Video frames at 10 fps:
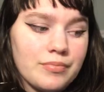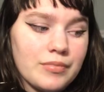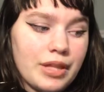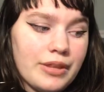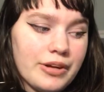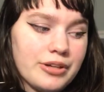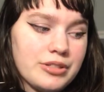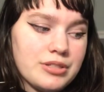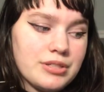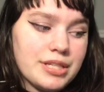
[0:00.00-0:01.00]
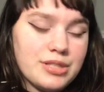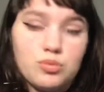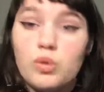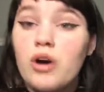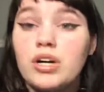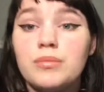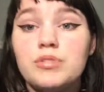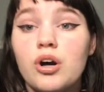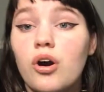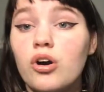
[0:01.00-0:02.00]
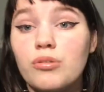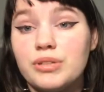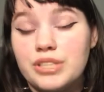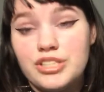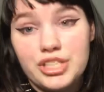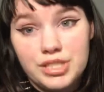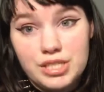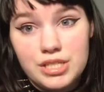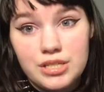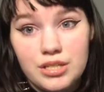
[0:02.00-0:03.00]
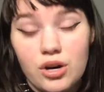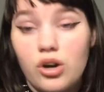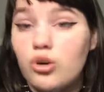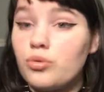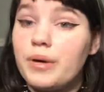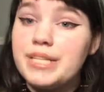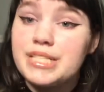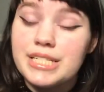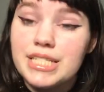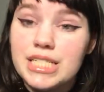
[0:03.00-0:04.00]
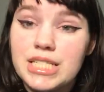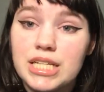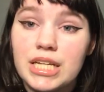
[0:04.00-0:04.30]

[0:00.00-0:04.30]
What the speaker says: It's welcome to all religions, all races.